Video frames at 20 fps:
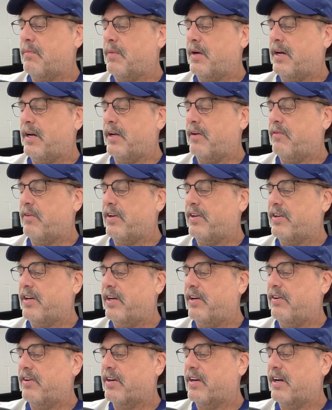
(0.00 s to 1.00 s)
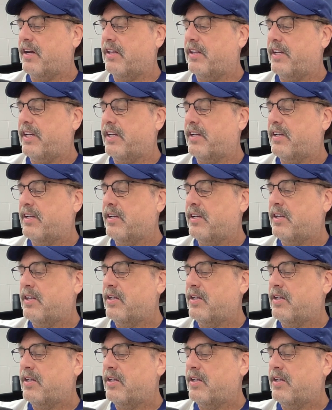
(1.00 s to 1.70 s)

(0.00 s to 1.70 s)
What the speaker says: my retired colleague,